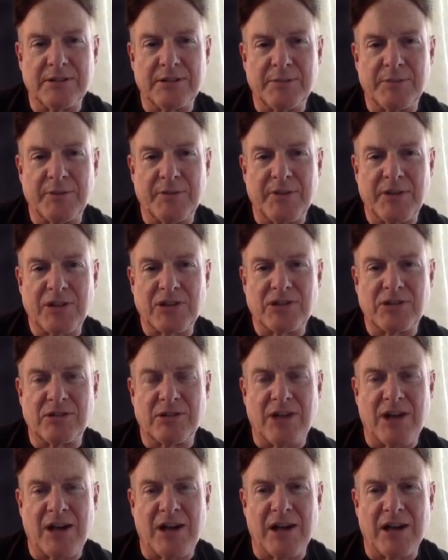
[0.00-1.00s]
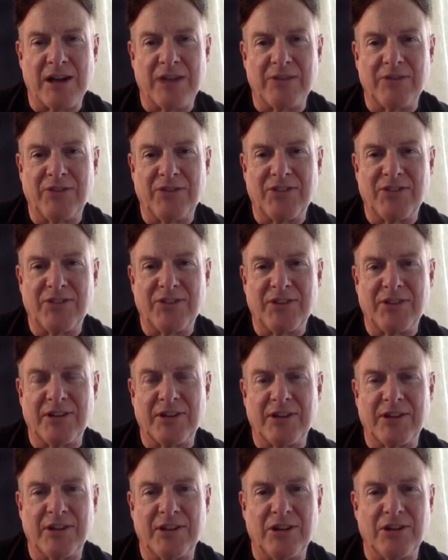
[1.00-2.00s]
professional lives,
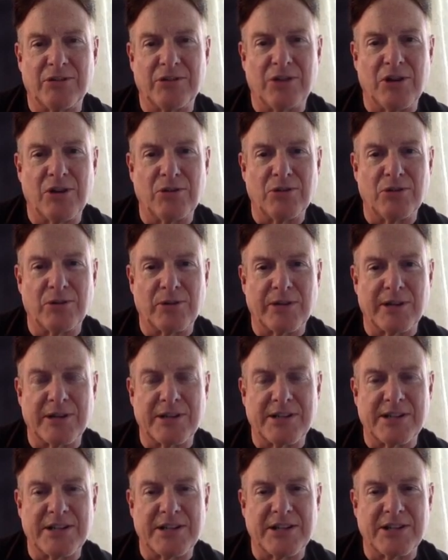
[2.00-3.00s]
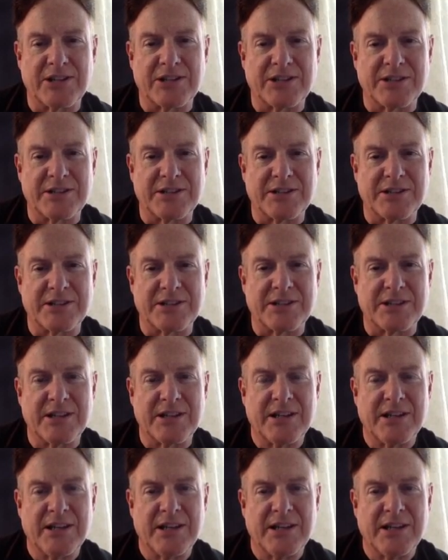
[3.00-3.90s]
your own organizations,